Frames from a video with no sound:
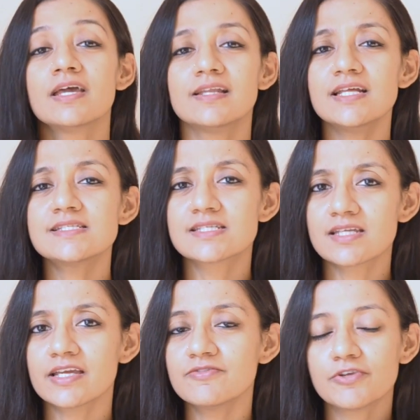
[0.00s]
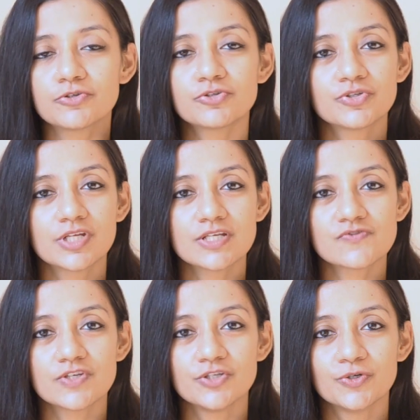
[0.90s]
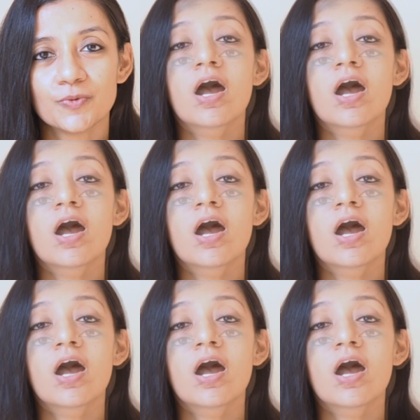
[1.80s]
Let's dive into today's video.